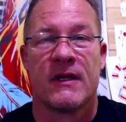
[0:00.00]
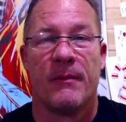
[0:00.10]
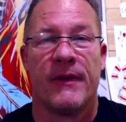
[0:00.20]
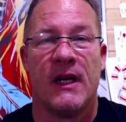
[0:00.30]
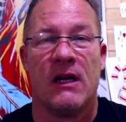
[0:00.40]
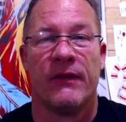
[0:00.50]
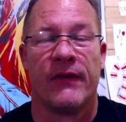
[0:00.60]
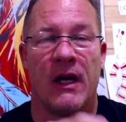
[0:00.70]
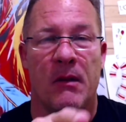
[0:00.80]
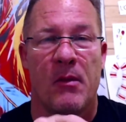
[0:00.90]
something
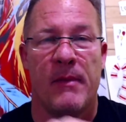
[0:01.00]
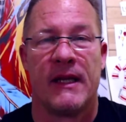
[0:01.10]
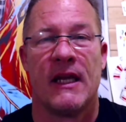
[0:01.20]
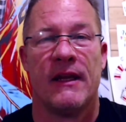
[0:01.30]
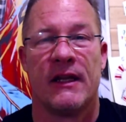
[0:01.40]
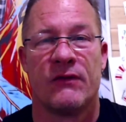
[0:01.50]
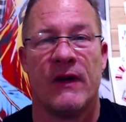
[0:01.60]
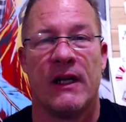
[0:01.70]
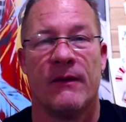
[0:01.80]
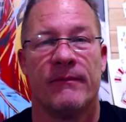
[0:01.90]
else, and I'm gonna make that next
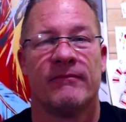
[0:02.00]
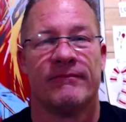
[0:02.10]
video.